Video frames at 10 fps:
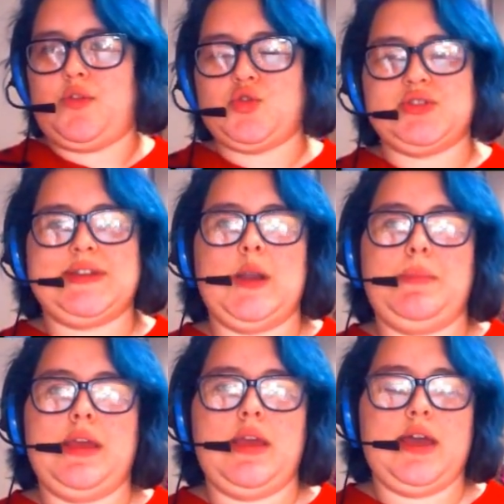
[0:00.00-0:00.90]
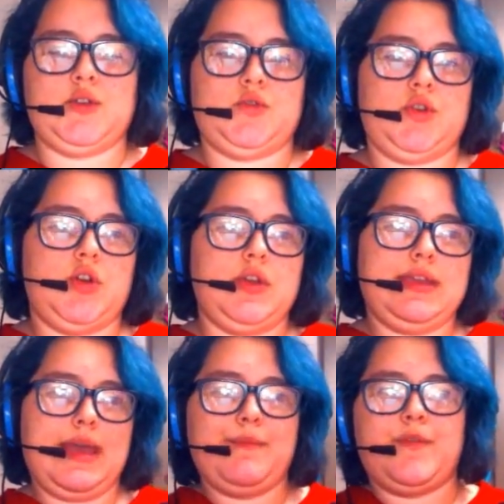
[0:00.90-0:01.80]
there's just going to be extra
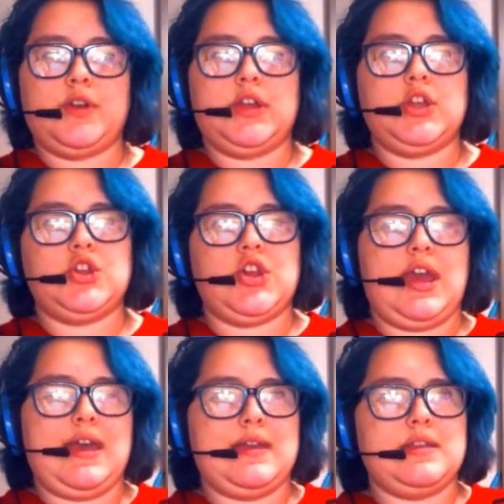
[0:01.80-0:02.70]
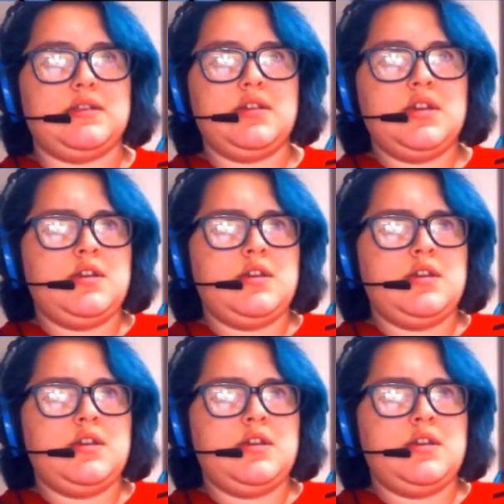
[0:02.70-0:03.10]
game footage and